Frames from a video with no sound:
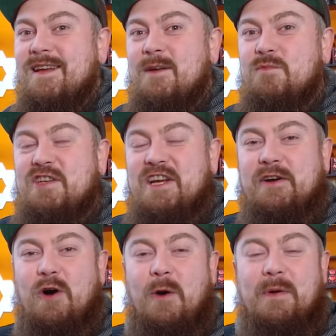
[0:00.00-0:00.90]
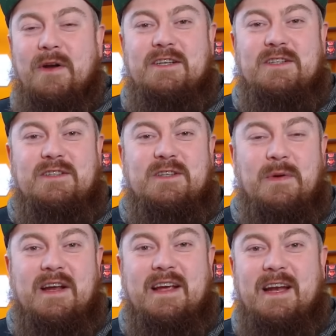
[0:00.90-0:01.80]
secret operations to
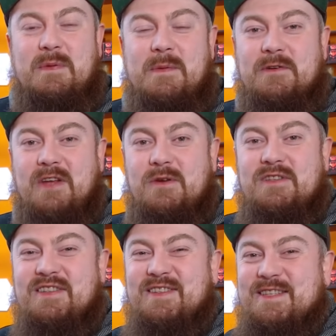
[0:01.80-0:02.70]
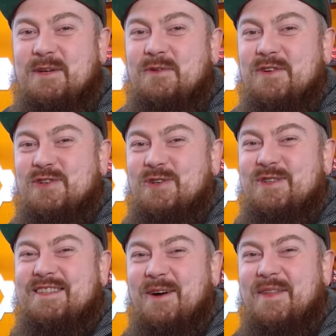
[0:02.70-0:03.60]
break into people's houses and steal their
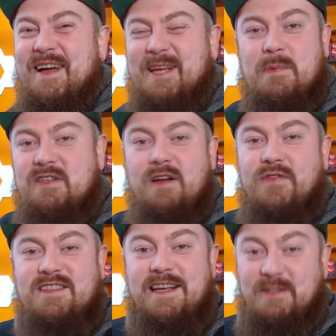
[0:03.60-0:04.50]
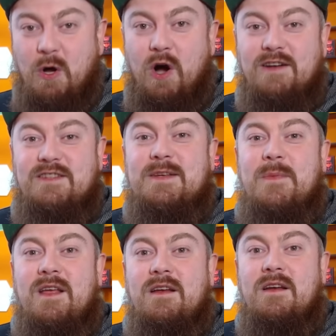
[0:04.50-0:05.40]
shoes and all that type of stuff. That's not us.
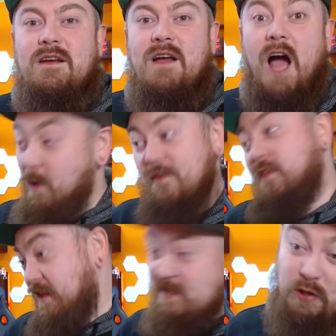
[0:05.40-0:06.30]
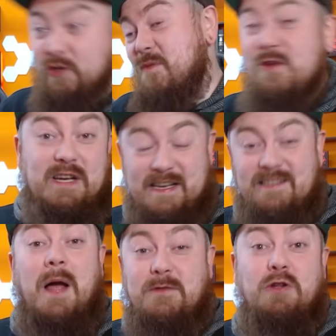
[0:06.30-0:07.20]
However, these two communities
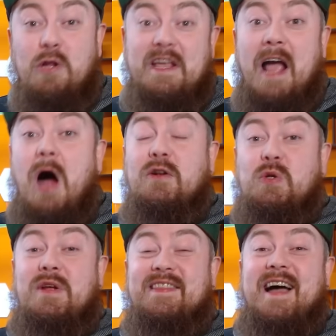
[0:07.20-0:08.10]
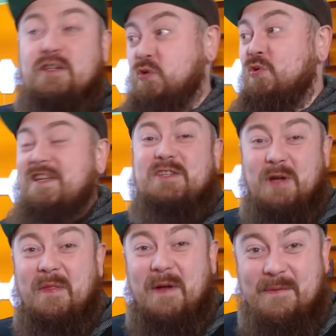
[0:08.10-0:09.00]
absolutely are doing that to each
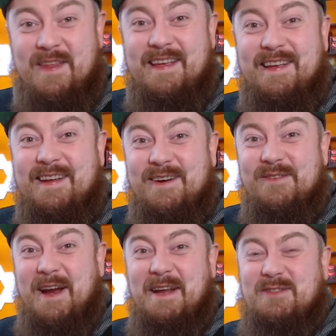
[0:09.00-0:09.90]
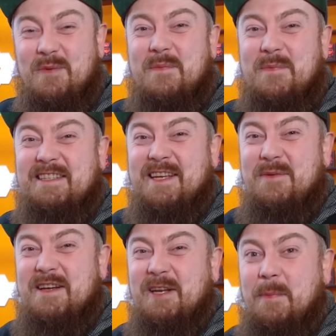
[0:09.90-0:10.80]
other, right? So we're basically
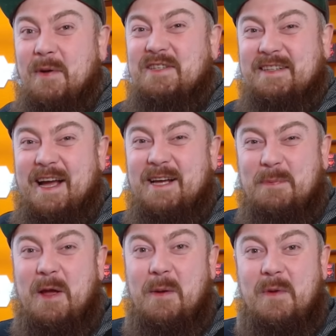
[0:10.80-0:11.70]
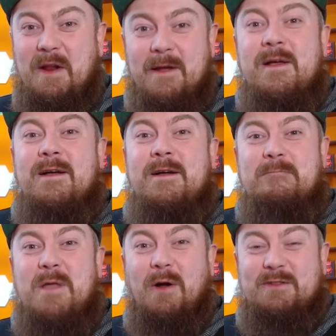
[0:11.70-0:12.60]
wasting a bunch of taxpayer money
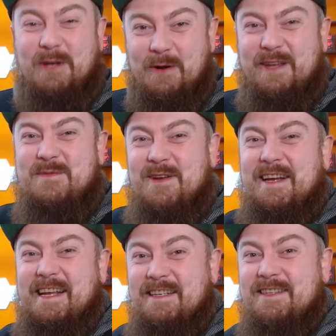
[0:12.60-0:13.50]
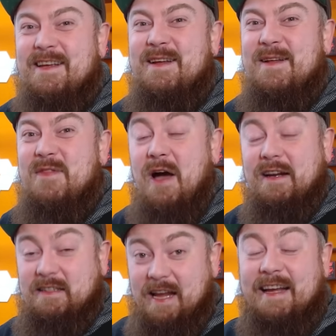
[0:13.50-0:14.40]
on two communities that are
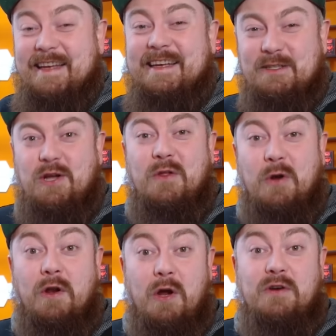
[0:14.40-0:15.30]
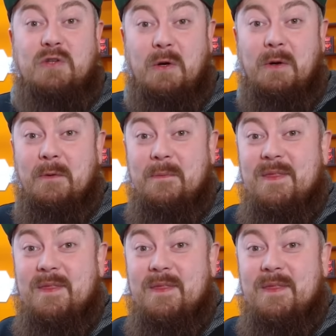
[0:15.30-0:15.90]
attacking each other on our soil